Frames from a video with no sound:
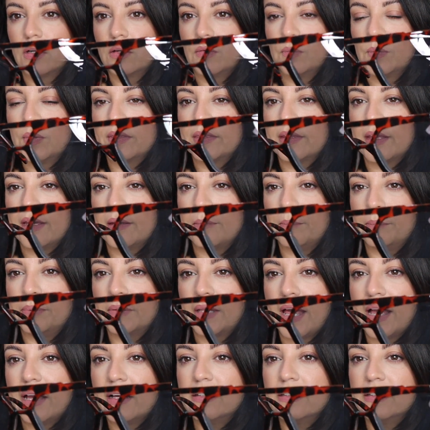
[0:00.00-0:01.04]
with a
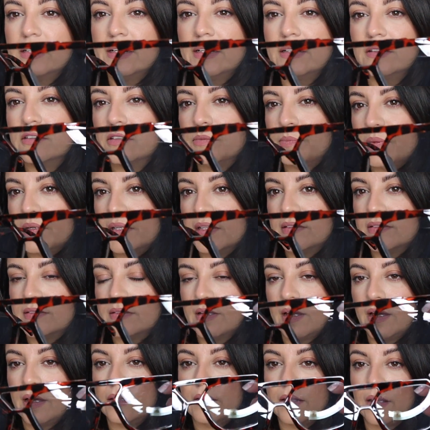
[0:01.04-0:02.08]
black lens, but it's
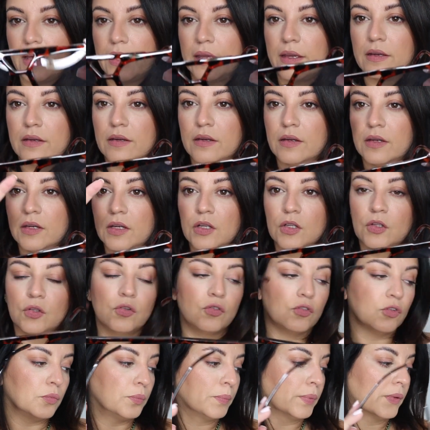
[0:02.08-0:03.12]
not like
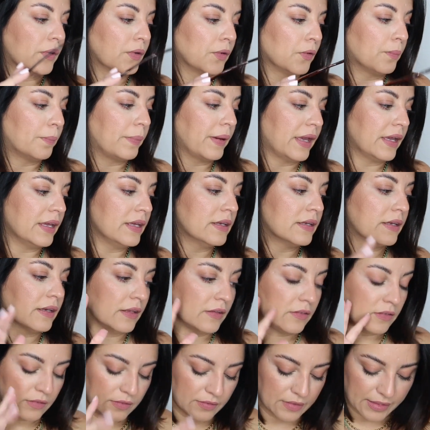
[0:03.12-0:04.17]
super opaque.
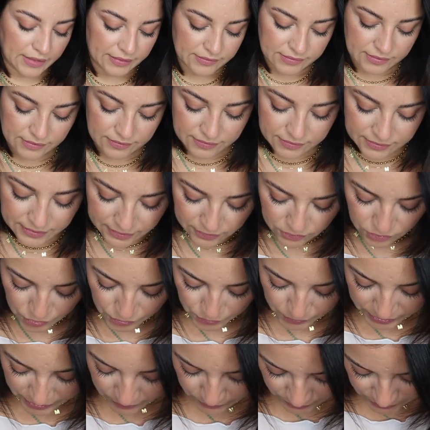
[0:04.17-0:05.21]
It's nice and
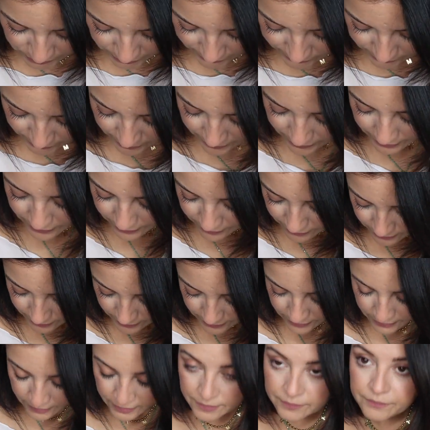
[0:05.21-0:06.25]
see-through-y, which I like.
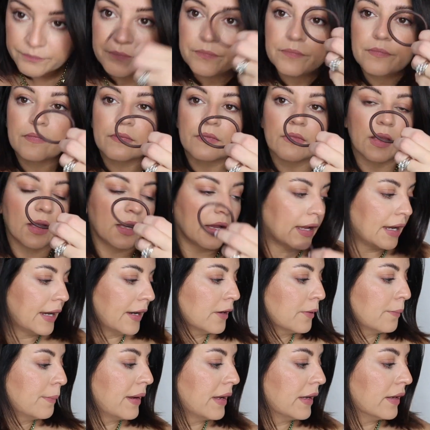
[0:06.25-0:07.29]
A
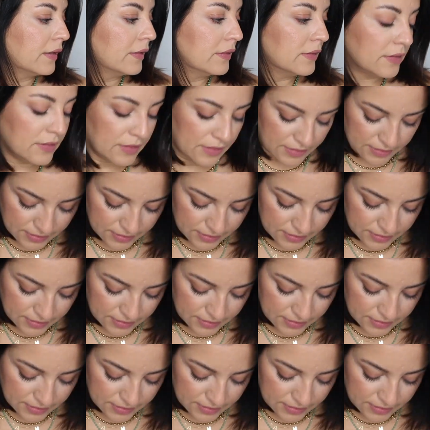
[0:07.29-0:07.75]
hairband,